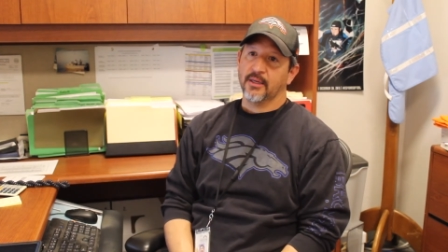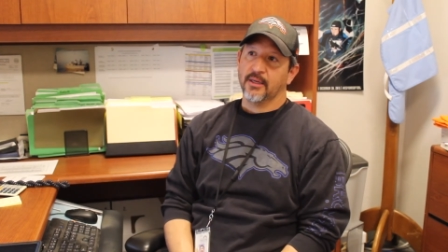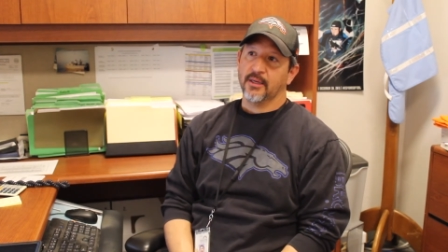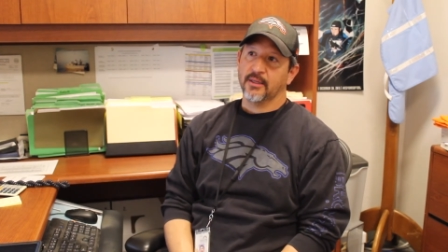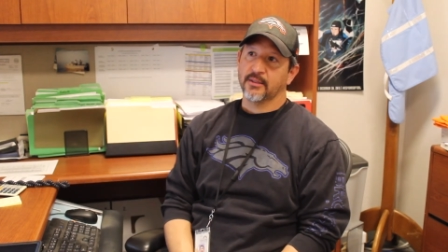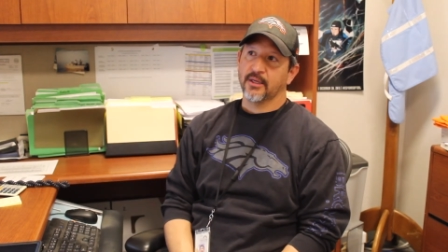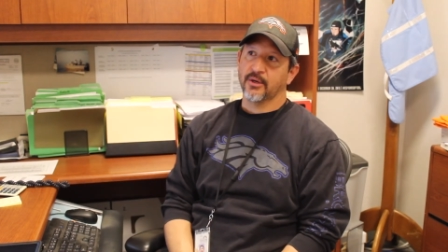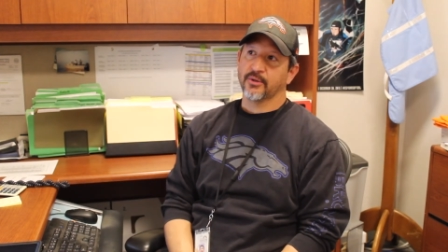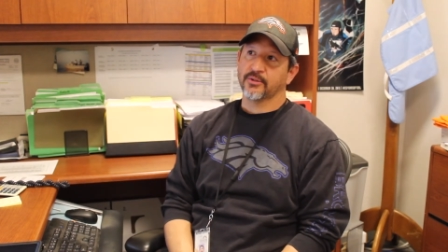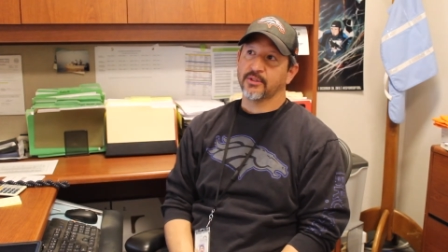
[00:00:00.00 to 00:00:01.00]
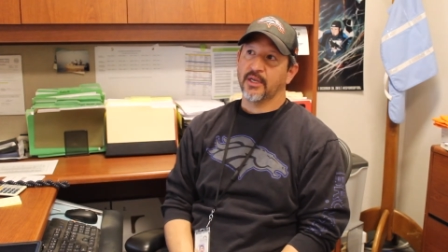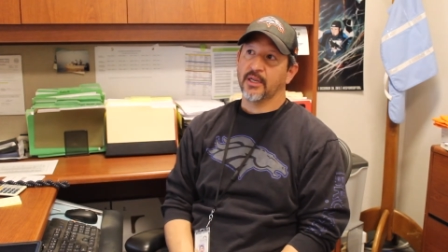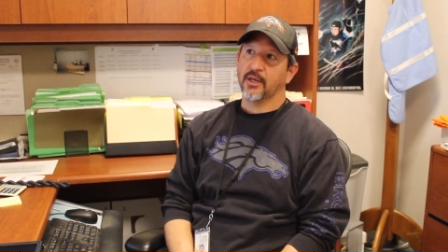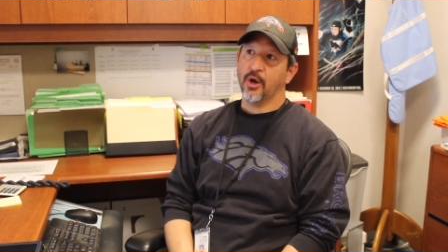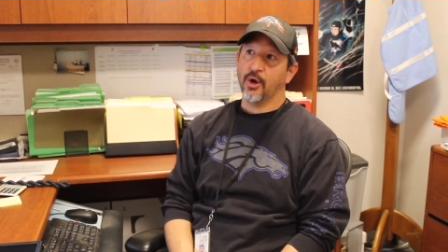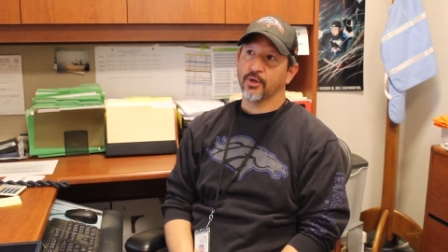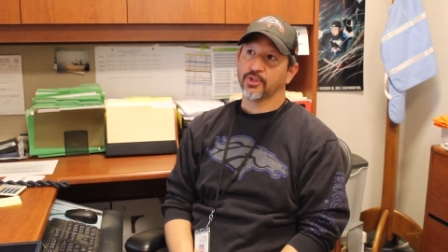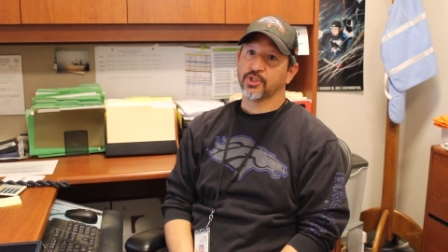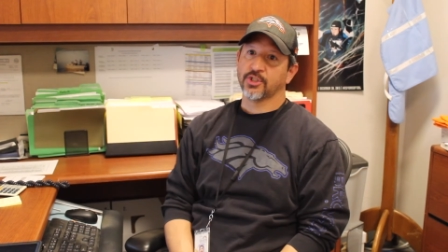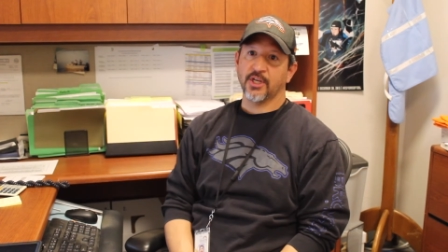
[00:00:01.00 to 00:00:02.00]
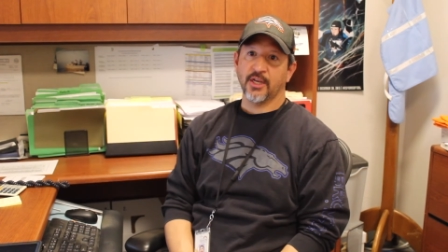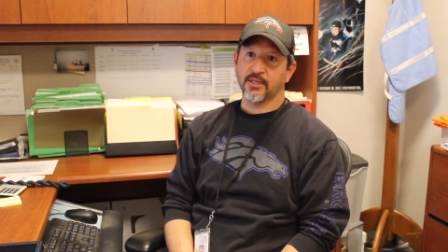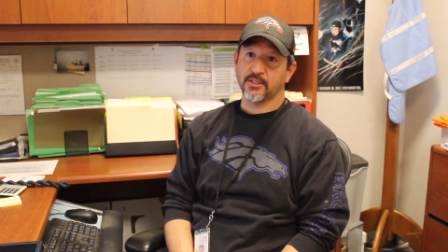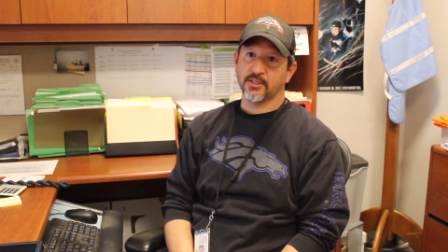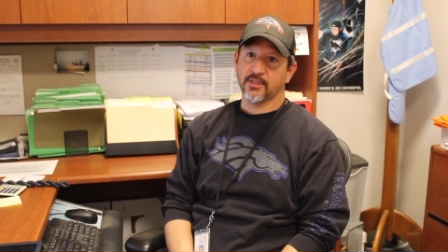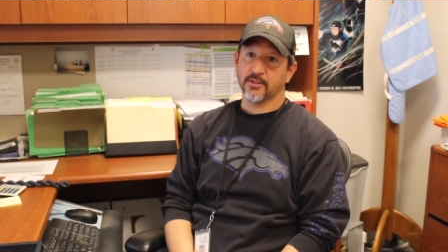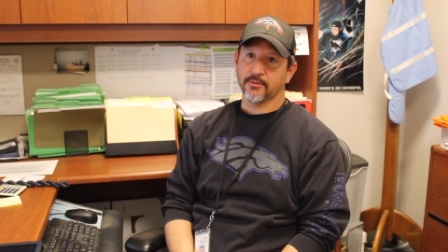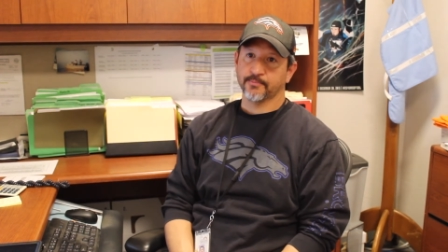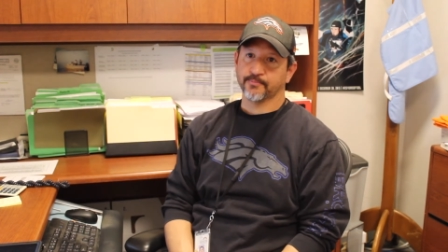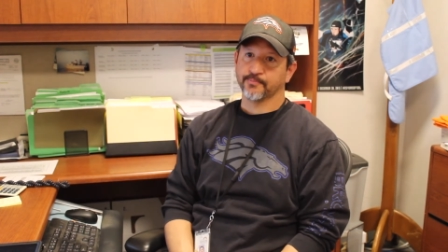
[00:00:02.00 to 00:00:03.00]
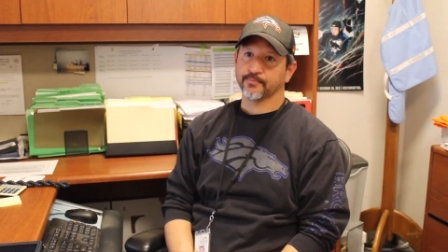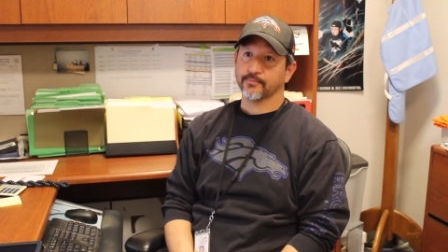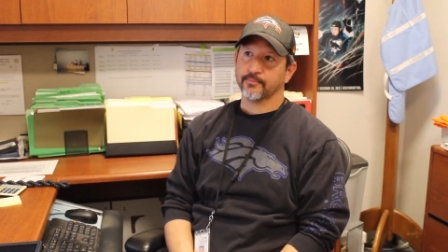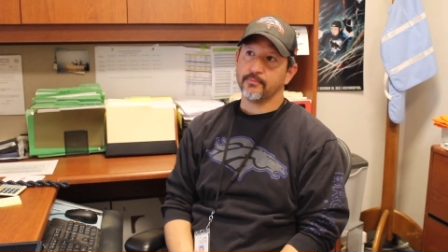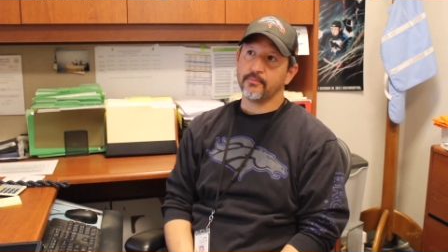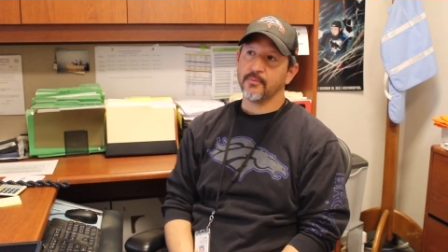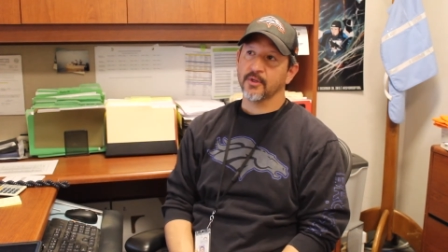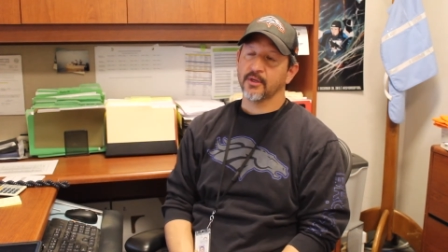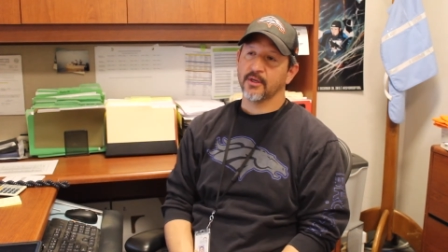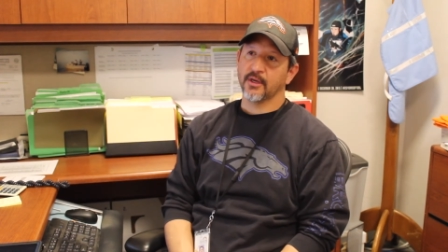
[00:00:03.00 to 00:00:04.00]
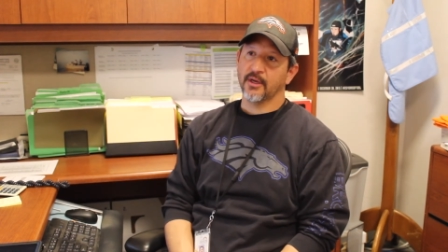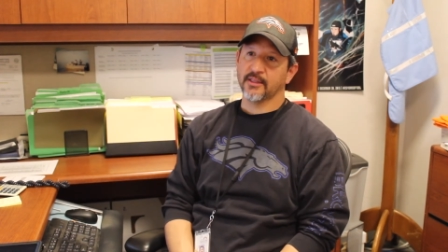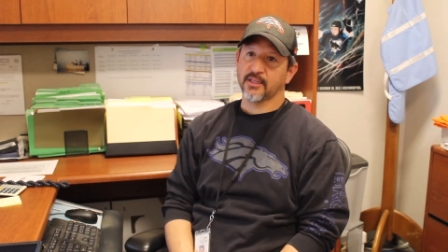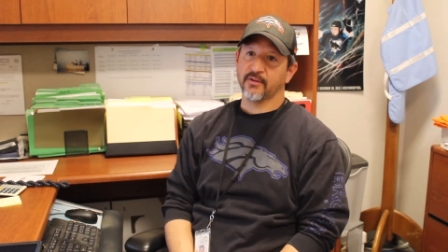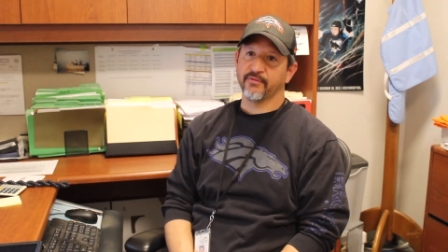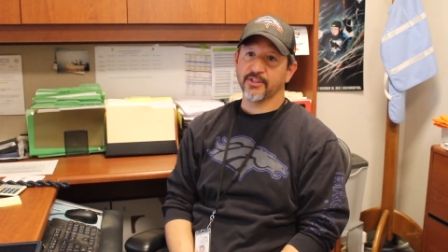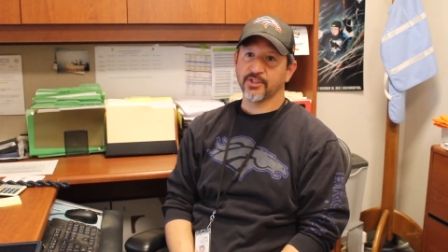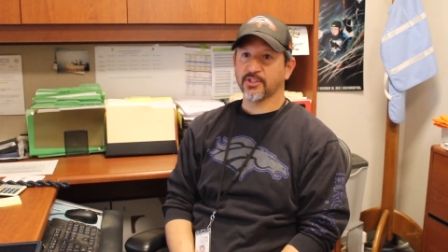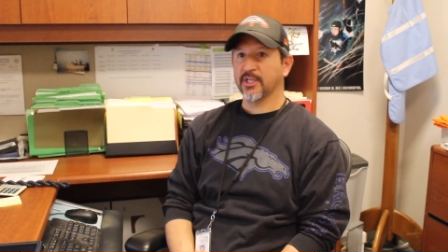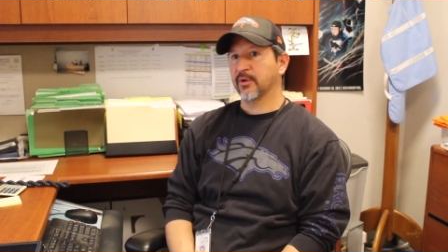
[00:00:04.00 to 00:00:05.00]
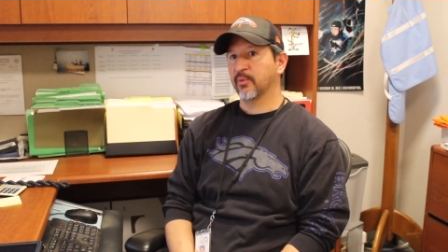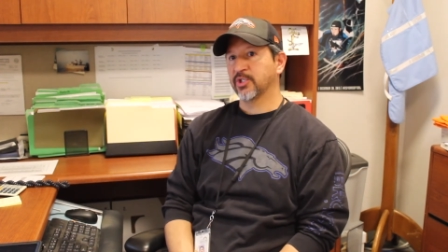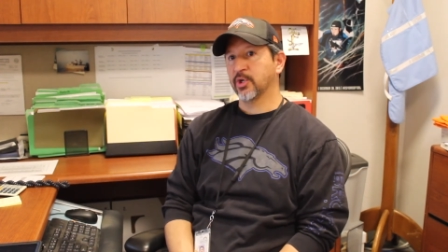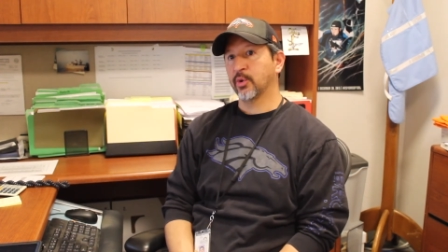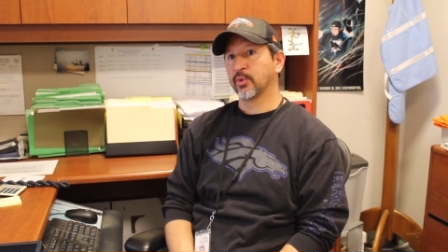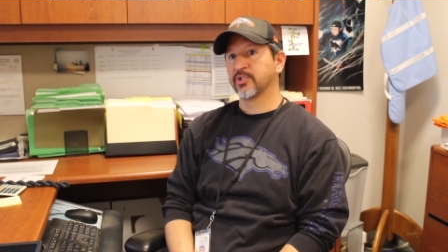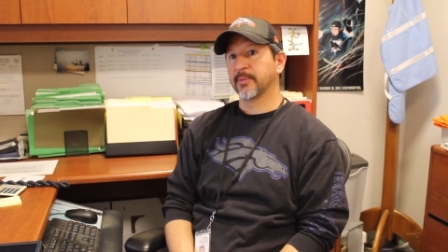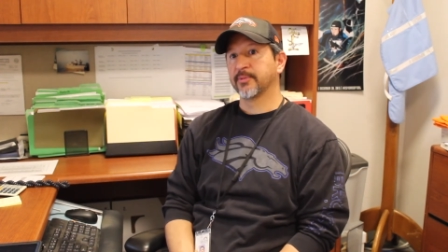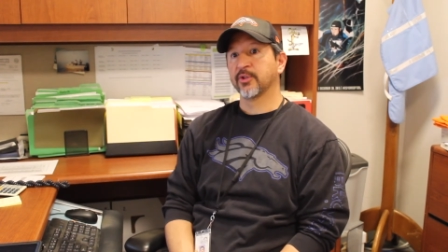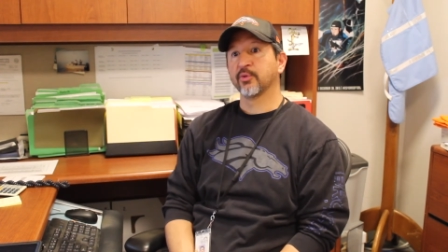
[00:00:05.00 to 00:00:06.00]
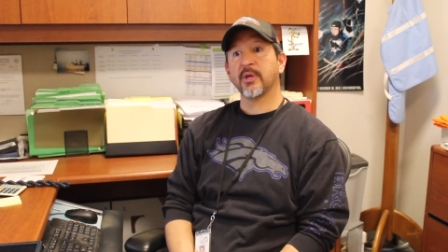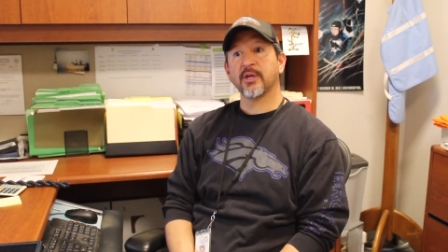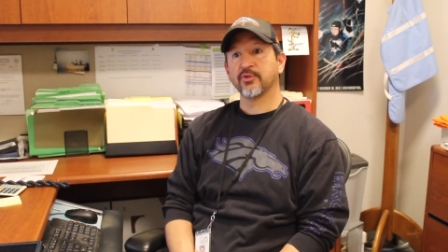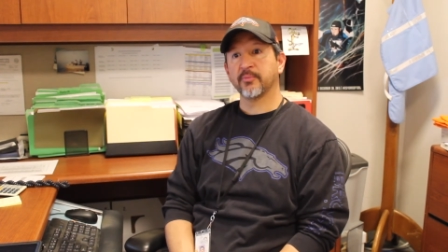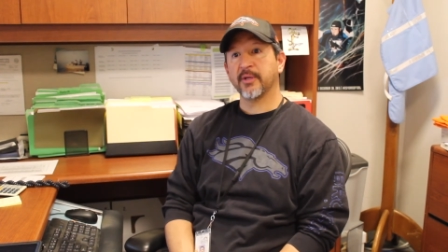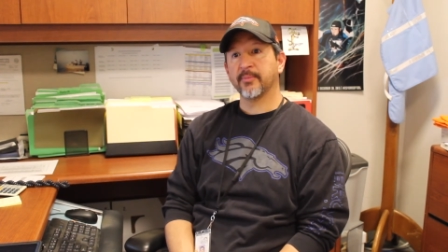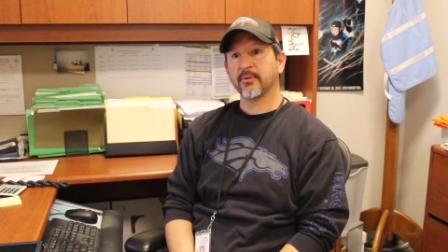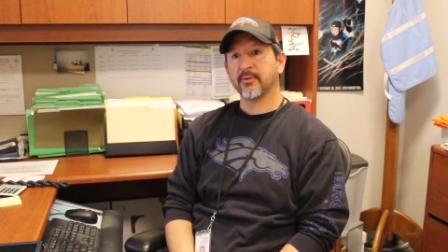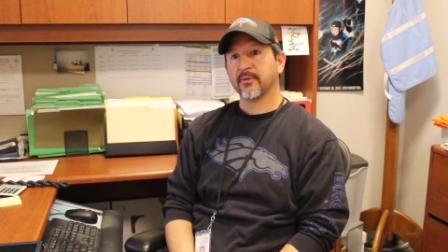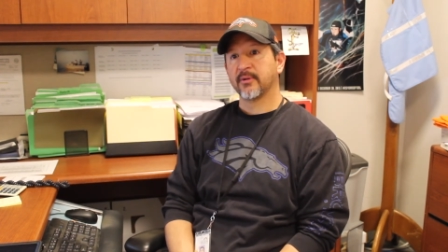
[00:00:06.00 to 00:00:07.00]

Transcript: Uh, there's a large tent uh, at the convention center which holds up to 300 people.